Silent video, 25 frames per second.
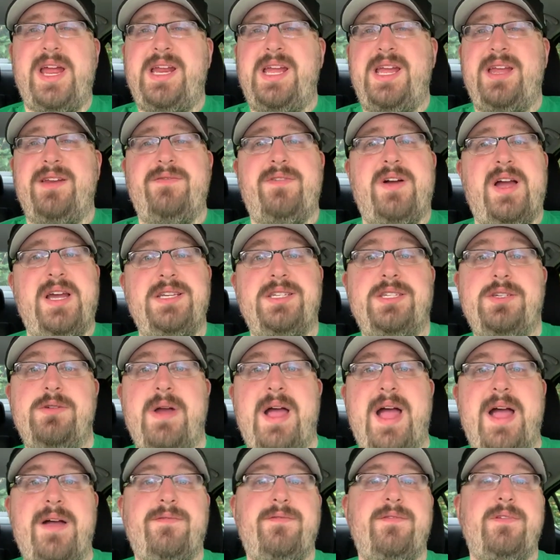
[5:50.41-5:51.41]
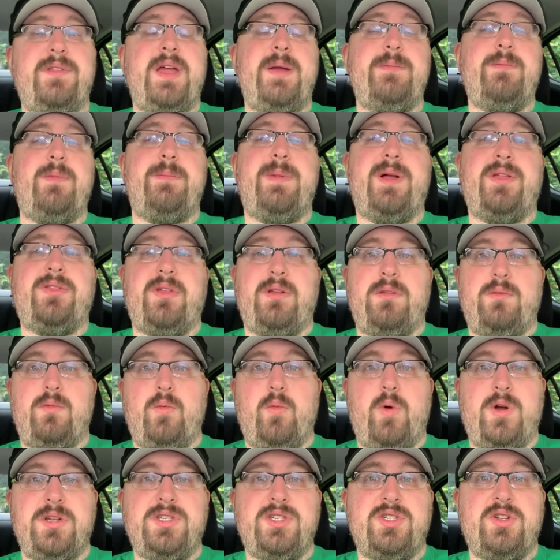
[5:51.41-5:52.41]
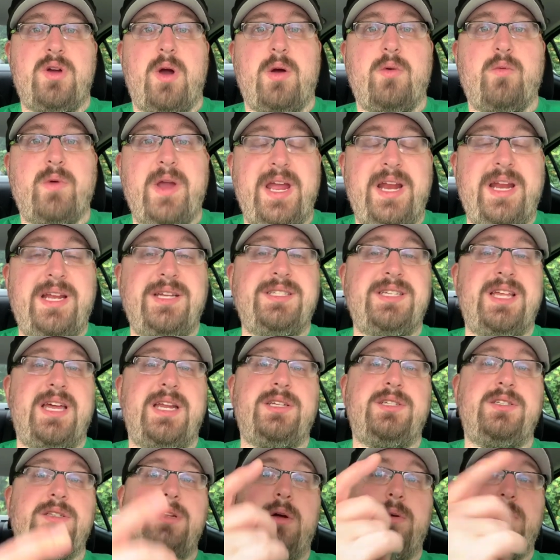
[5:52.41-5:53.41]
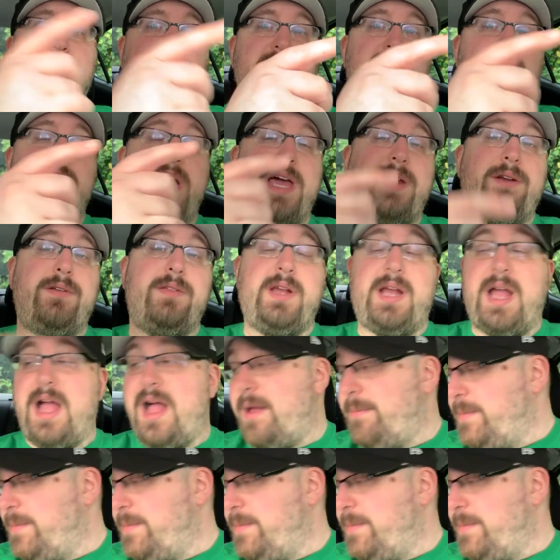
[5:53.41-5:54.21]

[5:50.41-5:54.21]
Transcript: Any advice you have for them about the one-star ratings, let us know in the chat or the